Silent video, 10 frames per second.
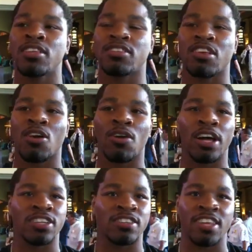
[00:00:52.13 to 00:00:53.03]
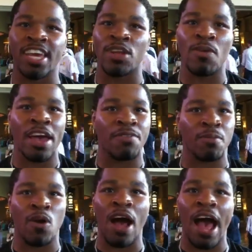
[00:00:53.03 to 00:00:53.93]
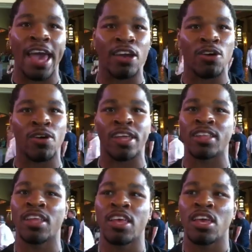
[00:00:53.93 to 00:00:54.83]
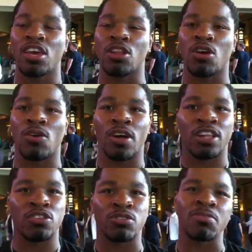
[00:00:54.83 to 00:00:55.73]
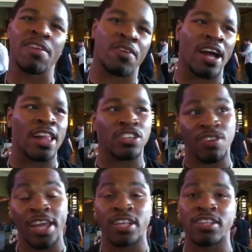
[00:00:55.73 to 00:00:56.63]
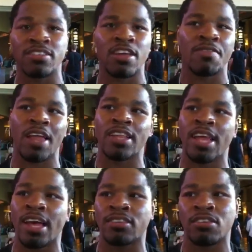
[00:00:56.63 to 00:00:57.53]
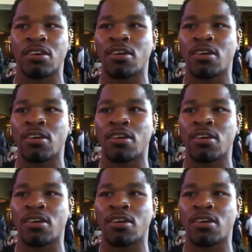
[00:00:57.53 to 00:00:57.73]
So uh, just to get away from Ohio and you know, uh, do some different kind of training and stuff like that. So